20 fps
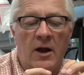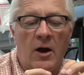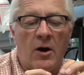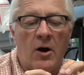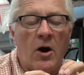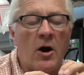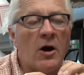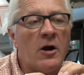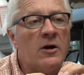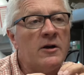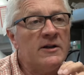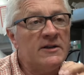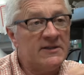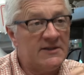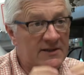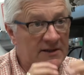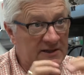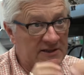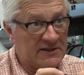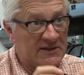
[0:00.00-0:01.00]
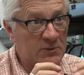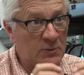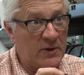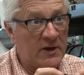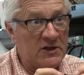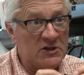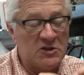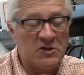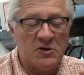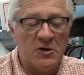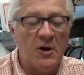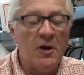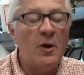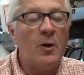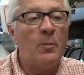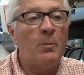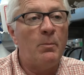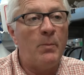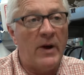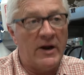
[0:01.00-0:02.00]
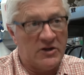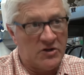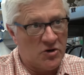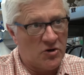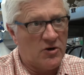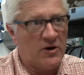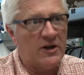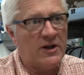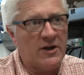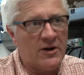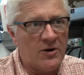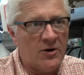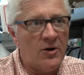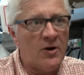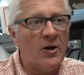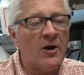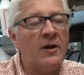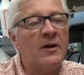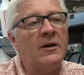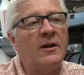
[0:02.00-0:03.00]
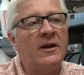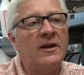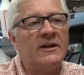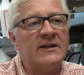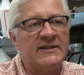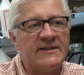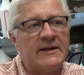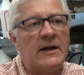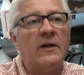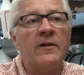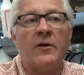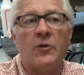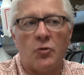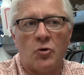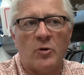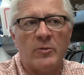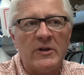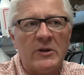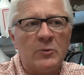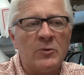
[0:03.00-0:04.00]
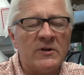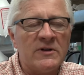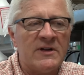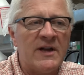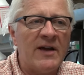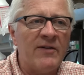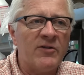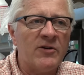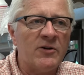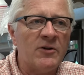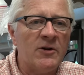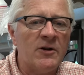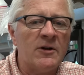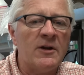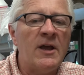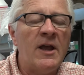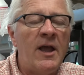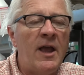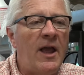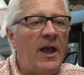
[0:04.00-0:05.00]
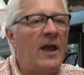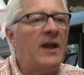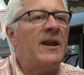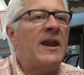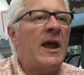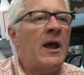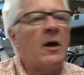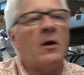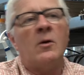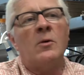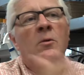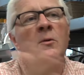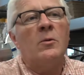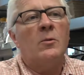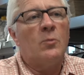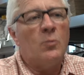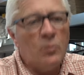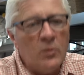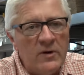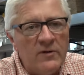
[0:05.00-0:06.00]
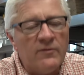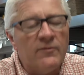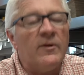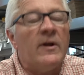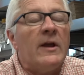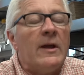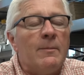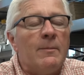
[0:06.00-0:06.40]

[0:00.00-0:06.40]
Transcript: harness this switch by turning it on in a cell that normally wouldn't have it on. And now we've